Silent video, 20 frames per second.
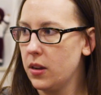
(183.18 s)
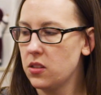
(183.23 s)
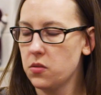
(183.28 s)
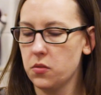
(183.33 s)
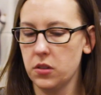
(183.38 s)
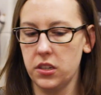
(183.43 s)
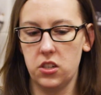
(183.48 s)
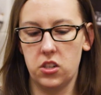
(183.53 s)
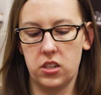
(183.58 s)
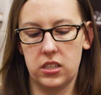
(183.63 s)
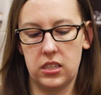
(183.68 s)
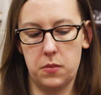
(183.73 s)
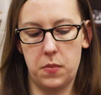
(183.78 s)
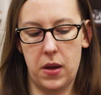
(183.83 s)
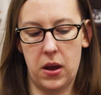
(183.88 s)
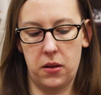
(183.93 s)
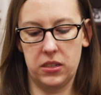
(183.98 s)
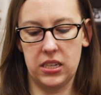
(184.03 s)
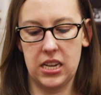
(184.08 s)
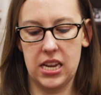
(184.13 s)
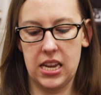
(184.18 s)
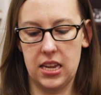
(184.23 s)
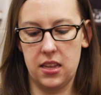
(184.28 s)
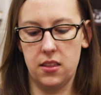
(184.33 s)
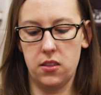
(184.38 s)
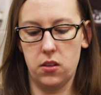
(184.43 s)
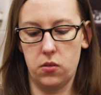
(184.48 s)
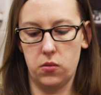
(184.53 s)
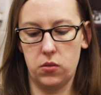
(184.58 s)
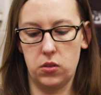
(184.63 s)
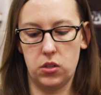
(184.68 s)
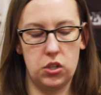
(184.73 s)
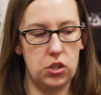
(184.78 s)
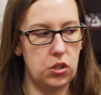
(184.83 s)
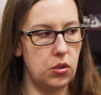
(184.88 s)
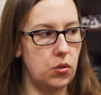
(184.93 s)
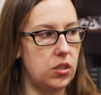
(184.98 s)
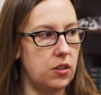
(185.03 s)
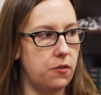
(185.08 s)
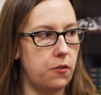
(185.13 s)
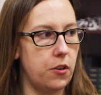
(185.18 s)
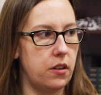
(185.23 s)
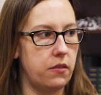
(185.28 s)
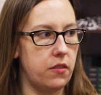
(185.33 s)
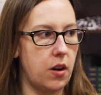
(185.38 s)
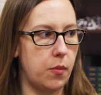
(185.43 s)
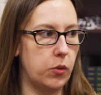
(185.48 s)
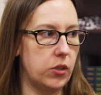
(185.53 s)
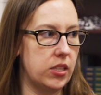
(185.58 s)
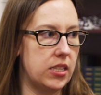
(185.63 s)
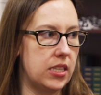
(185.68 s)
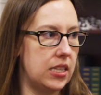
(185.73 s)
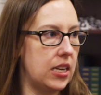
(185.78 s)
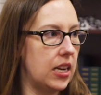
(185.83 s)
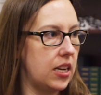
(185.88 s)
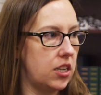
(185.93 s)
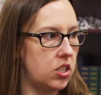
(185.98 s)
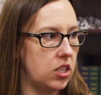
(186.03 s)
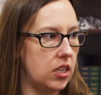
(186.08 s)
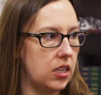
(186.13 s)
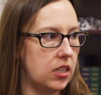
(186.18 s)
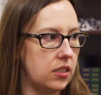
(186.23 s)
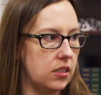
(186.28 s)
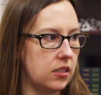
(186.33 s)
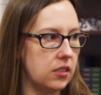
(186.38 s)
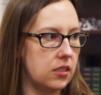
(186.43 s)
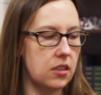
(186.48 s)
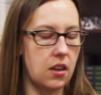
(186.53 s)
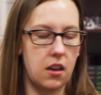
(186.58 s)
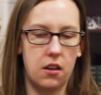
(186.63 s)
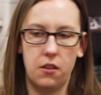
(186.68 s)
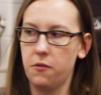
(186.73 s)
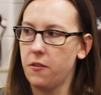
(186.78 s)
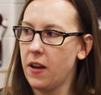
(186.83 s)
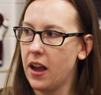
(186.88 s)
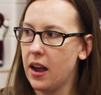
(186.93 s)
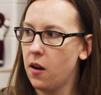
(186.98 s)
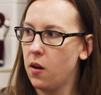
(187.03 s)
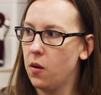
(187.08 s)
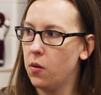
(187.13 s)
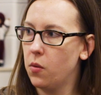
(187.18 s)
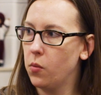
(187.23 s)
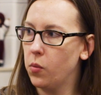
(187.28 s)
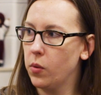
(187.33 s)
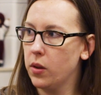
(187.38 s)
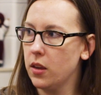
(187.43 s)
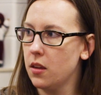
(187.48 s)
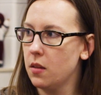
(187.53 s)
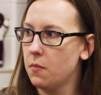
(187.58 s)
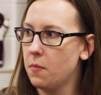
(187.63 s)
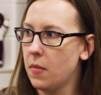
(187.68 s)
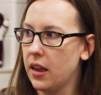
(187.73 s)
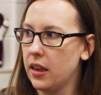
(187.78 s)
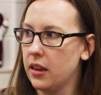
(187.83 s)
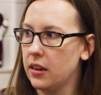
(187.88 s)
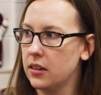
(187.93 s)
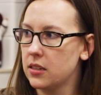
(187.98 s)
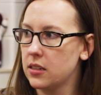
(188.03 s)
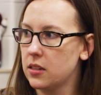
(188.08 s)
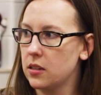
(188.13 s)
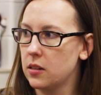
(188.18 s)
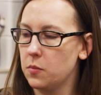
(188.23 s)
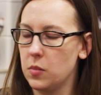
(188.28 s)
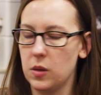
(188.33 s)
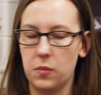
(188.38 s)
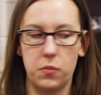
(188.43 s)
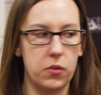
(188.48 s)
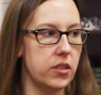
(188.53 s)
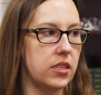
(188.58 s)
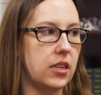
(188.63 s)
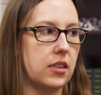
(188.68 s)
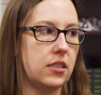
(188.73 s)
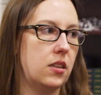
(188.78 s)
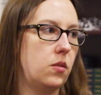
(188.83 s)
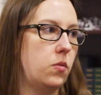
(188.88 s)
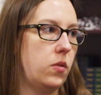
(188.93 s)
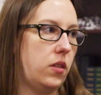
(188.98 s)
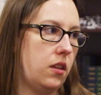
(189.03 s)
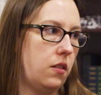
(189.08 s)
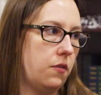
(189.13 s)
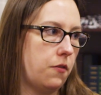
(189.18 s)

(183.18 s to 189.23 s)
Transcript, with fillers: it's really just about taking those two different representations of how we might be presented with